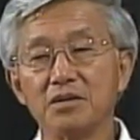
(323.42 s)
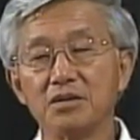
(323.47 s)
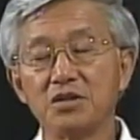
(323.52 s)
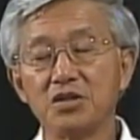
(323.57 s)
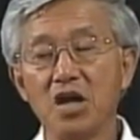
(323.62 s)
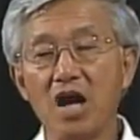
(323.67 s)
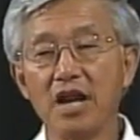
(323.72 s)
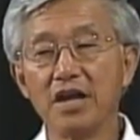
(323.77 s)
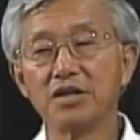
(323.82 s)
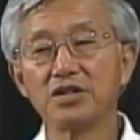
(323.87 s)

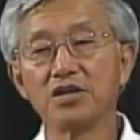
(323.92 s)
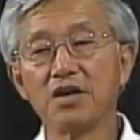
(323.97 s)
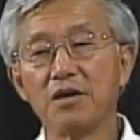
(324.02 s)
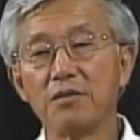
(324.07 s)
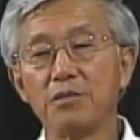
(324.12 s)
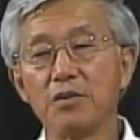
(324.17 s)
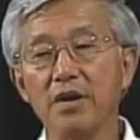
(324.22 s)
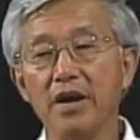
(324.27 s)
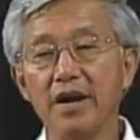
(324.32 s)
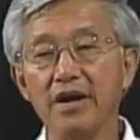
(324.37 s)
challenge our
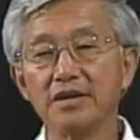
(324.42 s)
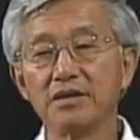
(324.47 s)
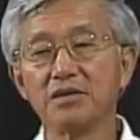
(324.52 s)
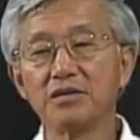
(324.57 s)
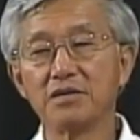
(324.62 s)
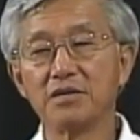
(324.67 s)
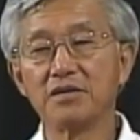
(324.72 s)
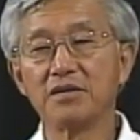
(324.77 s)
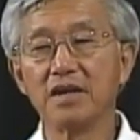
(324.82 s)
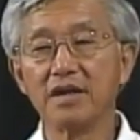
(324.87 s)
brain
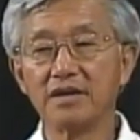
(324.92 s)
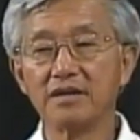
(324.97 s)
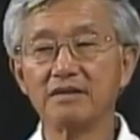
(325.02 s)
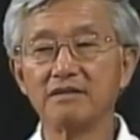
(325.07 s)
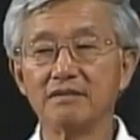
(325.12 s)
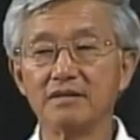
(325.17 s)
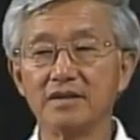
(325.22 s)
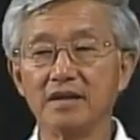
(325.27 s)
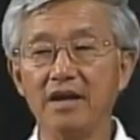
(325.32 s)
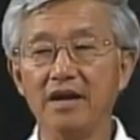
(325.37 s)
to think
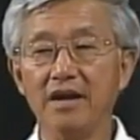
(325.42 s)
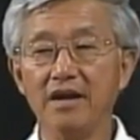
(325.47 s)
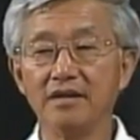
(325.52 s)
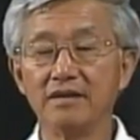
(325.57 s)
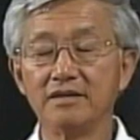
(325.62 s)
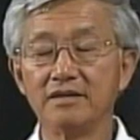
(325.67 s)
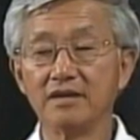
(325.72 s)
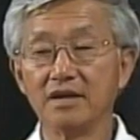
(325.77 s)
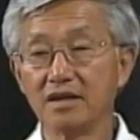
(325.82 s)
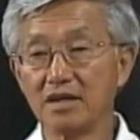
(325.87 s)

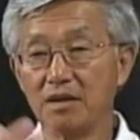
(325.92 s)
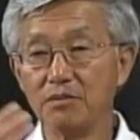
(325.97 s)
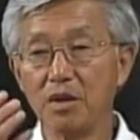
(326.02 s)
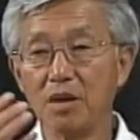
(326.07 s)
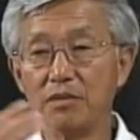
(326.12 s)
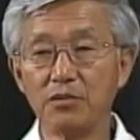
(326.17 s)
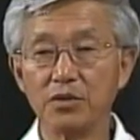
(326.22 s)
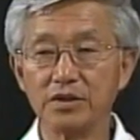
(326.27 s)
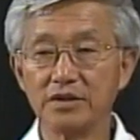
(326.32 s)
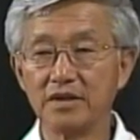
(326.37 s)
and come
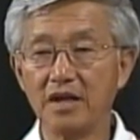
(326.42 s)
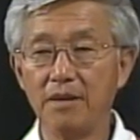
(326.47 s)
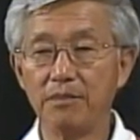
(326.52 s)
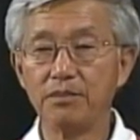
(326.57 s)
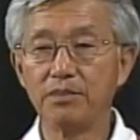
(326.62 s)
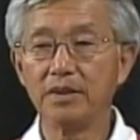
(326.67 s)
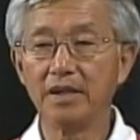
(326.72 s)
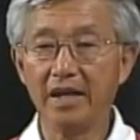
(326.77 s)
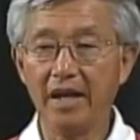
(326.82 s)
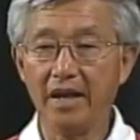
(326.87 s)
up with that
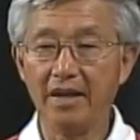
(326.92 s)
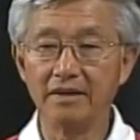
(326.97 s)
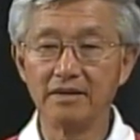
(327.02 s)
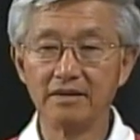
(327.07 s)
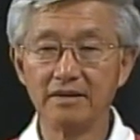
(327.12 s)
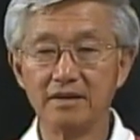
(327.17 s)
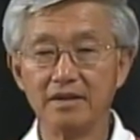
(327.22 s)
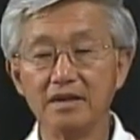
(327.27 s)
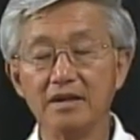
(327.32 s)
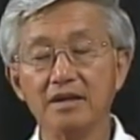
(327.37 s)
plain.
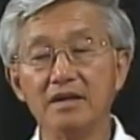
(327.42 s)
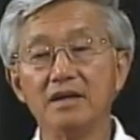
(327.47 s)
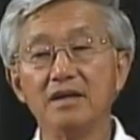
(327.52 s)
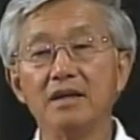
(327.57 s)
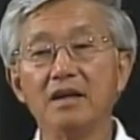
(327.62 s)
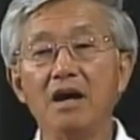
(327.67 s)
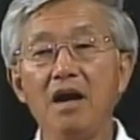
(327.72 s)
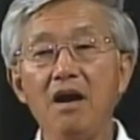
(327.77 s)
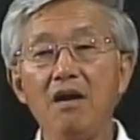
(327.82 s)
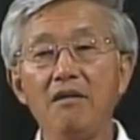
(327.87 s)

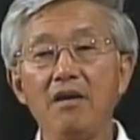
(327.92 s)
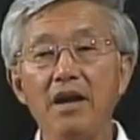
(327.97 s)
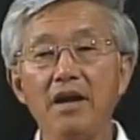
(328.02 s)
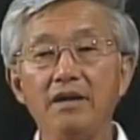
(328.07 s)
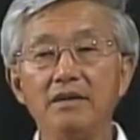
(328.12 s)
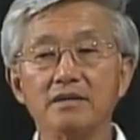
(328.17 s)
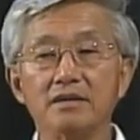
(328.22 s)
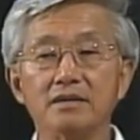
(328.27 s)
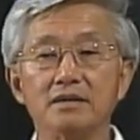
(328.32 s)
All right.